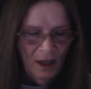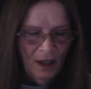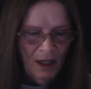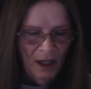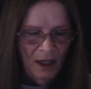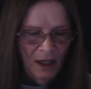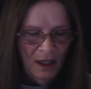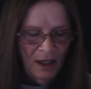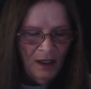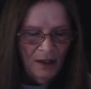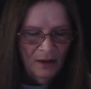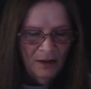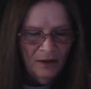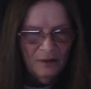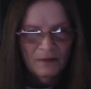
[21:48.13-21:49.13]

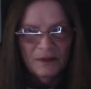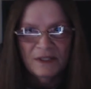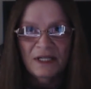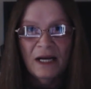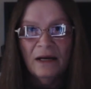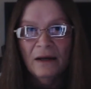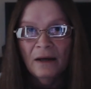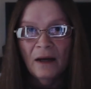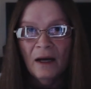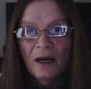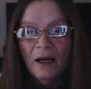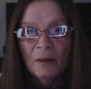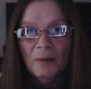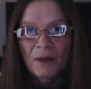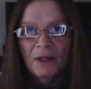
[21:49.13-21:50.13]
and staying
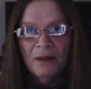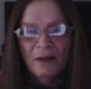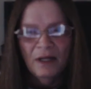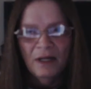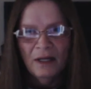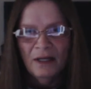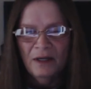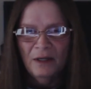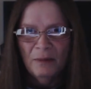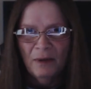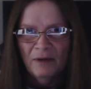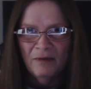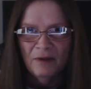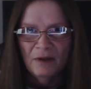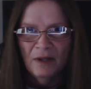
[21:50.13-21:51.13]
up, and then I end up
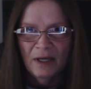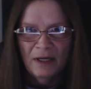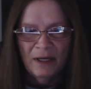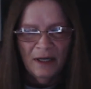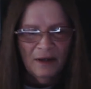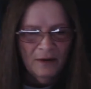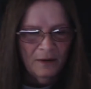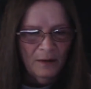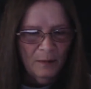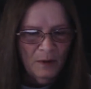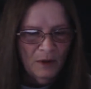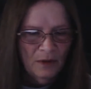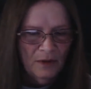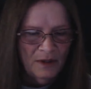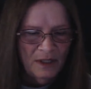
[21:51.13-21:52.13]
having to lay down in the
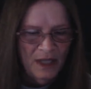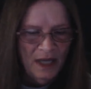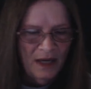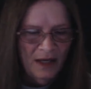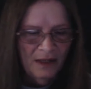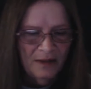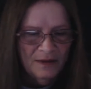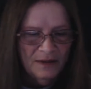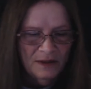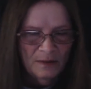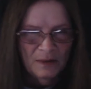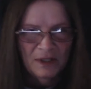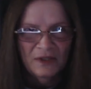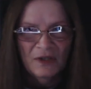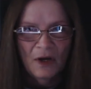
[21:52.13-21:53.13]
middle of the day because
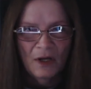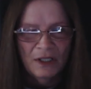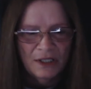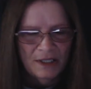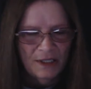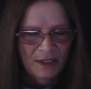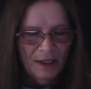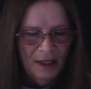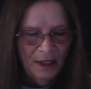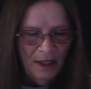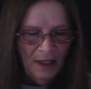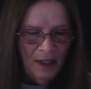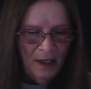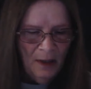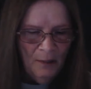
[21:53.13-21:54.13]
I'm exhausted.
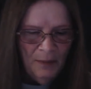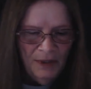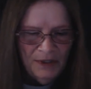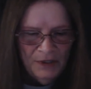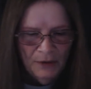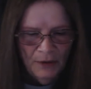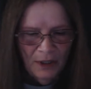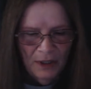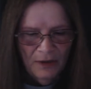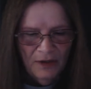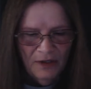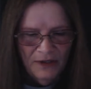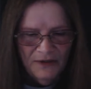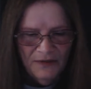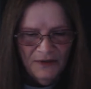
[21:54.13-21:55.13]
But during
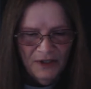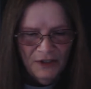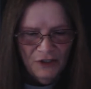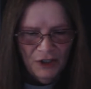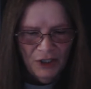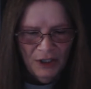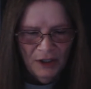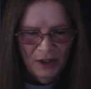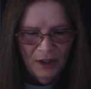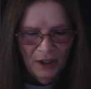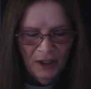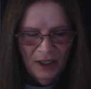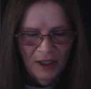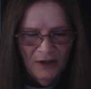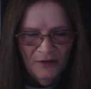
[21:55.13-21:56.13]
this vision, I
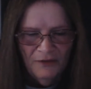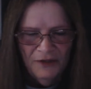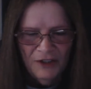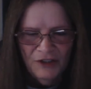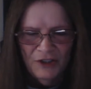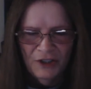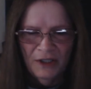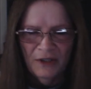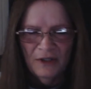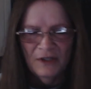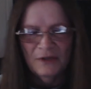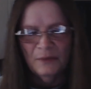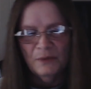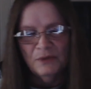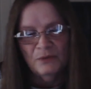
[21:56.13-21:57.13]
had a vision.
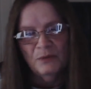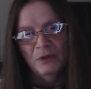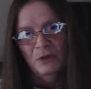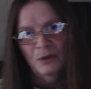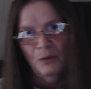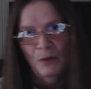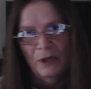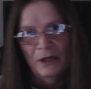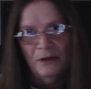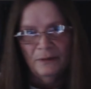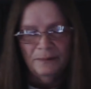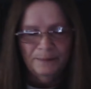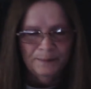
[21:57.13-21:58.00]
This was really weird.